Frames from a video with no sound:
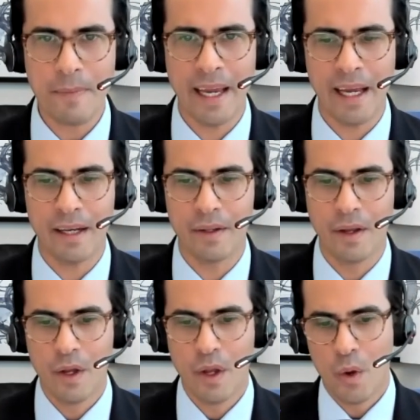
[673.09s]
and
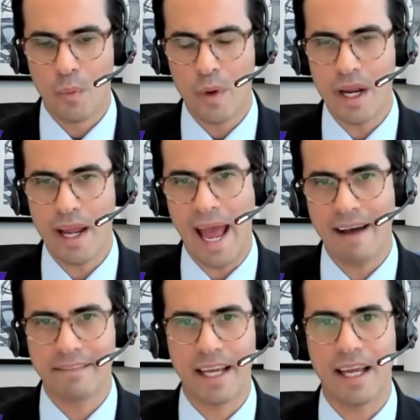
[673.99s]
we
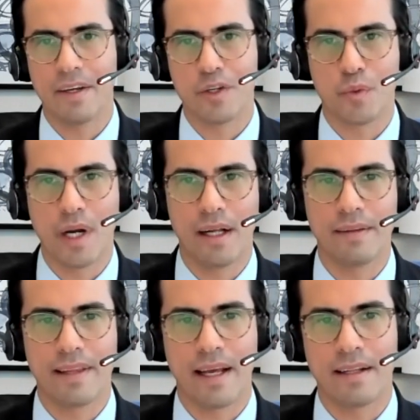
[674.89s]
have data as
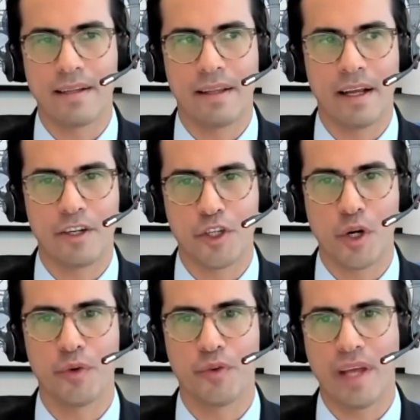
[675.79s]
well that
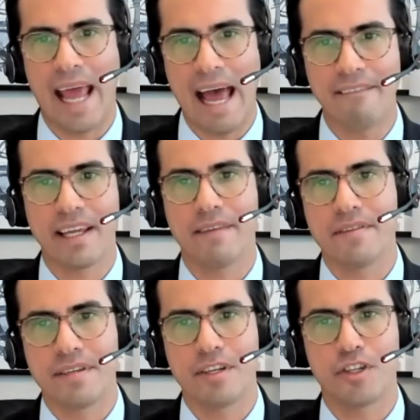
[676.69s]
shows that having a
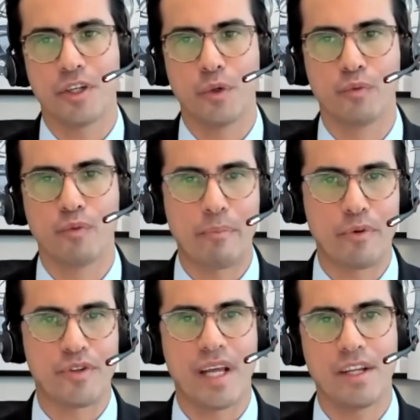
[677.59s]
physician who
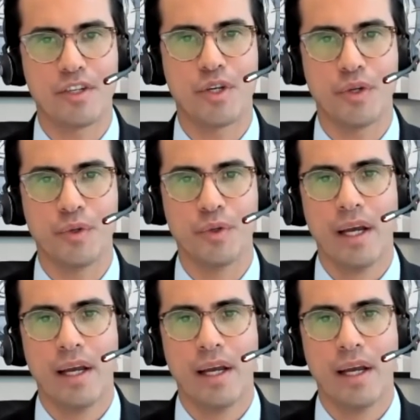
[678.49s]
represents you